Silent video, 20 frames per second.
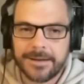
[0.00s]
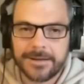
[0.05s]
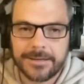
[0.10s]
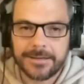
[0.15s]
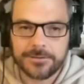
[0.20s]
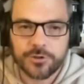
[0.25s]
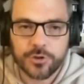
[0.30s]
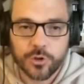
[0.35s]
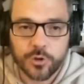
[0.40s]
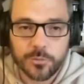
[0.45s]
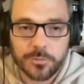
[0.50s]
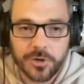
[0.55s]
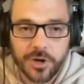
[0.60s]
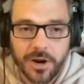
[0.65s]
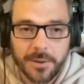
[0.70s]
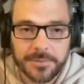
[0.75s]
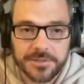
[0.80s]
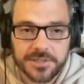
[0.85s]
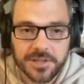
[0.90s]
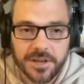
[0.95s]
True
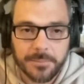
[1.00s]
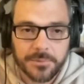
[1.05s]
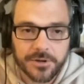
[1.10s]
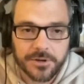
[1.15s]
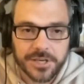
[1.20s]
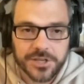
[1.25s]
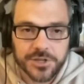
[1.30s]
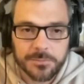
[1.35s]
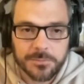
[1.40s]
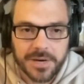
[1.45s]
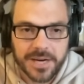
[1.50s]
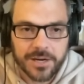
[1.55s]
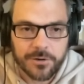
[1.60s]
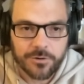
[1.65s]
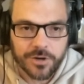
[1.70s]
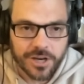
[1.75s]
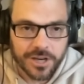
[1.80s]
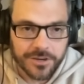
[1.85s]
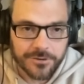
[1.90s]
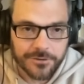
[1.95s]
Promise operation by
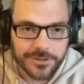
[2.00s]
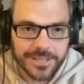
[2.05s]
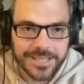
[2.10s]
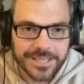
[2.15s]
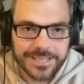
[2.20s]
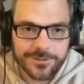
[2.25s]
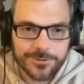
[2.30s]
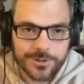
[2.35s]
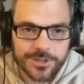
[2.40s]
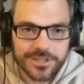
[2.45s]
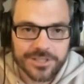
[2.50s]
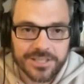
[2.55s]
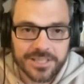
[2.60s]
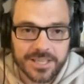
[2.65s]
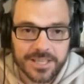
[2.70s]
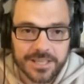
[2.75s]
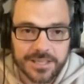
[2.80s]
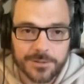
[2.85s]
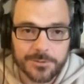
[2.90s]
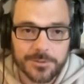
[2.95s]
Iran, when Israel
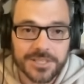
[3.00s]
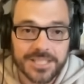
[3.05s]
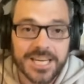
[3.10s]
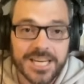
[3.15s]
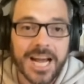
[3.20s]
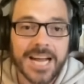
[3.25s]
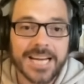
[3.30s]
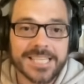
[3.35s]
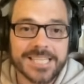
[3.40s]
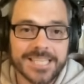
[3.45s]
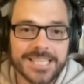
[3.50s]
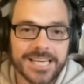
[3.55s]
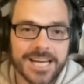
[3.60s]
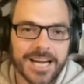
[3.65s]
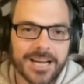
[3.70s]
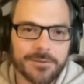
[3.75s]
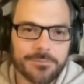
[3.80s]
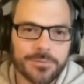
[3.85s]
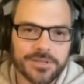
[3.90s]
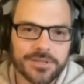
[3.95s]
said that it was
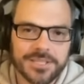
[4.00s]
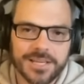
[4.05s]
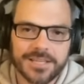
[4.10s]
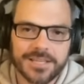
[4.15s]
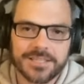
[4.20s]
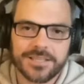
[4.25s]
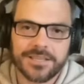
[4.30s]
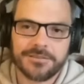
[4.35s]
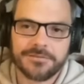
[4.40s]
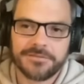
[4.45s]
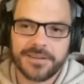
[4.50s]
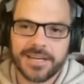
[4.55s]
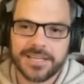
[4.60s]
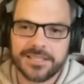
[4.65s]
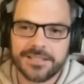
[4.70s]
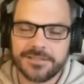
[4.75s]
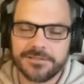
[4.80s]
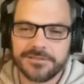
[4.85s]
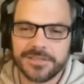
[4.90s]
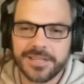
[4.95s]
99%
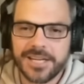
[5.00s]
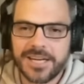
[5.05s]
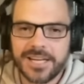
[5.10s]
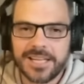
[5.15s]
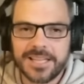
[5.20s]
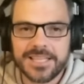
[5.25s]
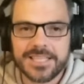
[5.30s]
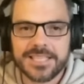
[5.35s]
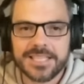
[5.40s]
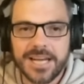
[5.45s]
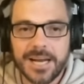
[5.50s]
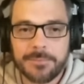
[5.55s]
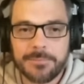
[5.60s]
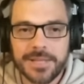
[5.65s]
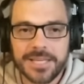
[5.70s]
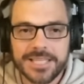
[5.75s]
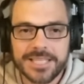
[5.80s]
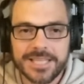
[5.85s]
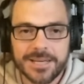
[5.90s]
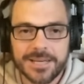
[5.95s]
effective. This time
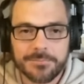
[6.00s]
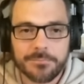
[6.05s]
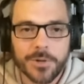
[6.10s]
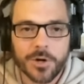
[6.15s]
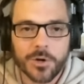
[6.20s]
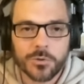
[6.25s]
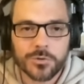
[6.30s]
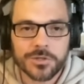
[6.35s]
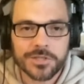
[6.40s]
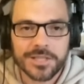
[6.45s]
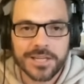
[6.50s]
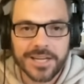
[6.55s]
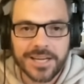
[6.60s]
they said most,